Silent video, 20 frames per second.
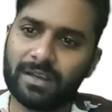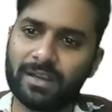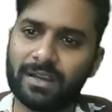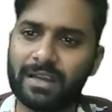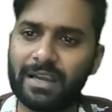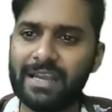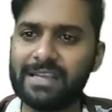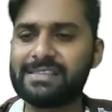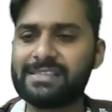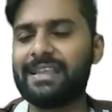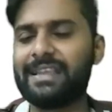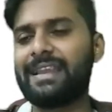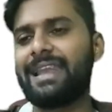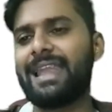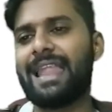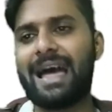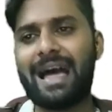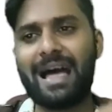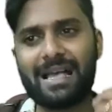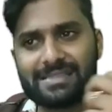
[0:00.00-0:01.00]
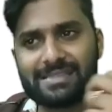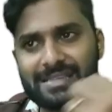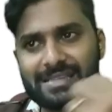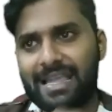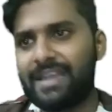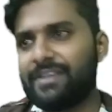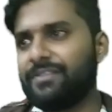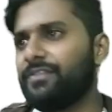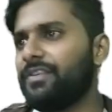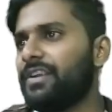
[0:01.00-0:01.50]
Guys, in last
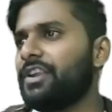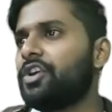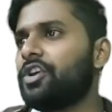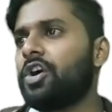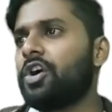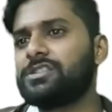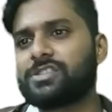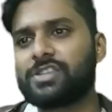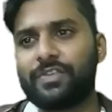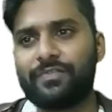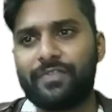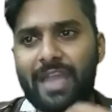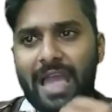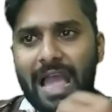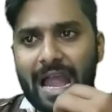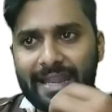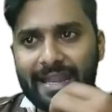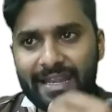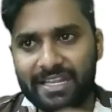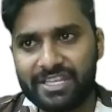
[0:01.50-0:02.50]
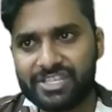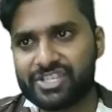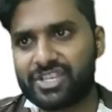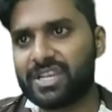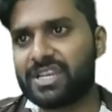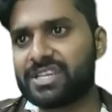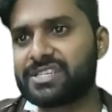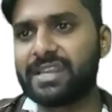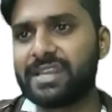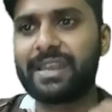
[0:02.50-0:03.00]
live video also we had a
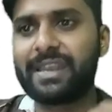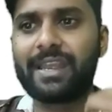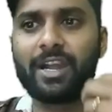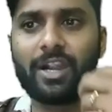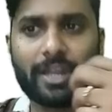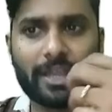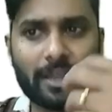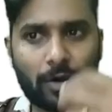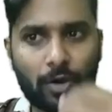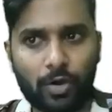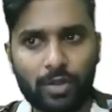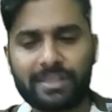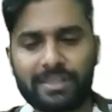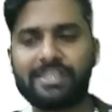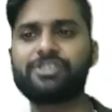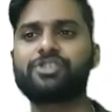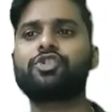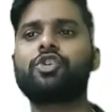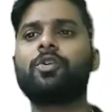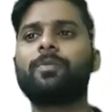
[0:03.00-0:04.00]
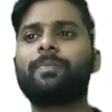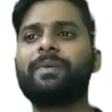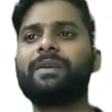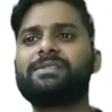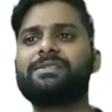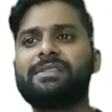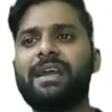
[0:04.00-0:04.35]
discussion regarding all these topics,